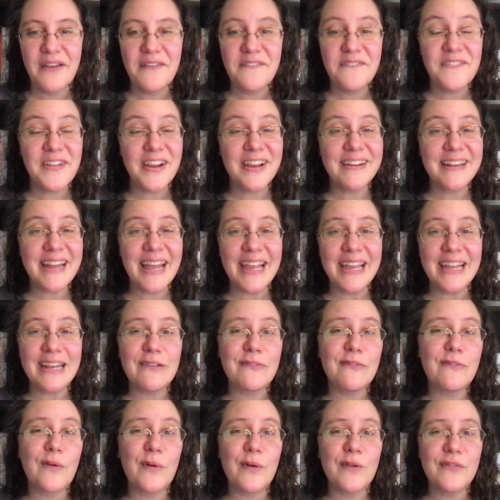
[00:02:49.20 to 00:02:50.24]
Fahrenheit
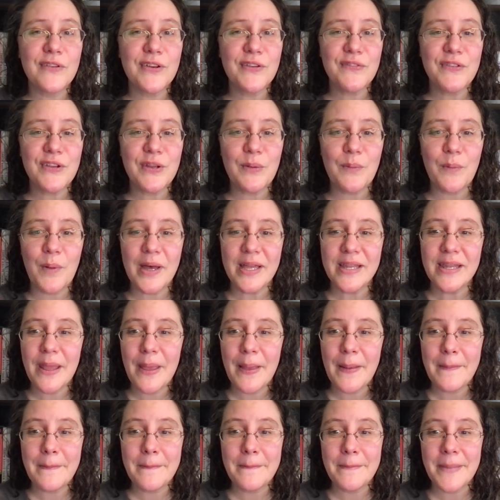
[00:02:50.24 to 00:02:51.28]
451
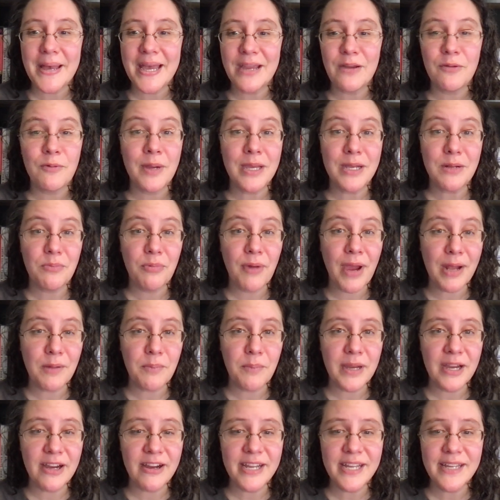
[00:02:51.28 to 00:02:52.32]
by Ray
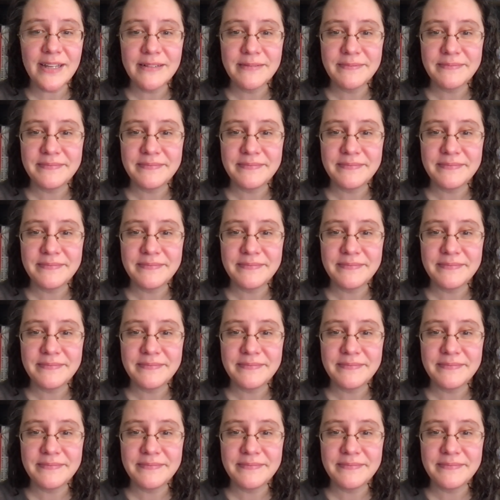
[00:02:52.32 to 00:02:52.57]
Bradbury,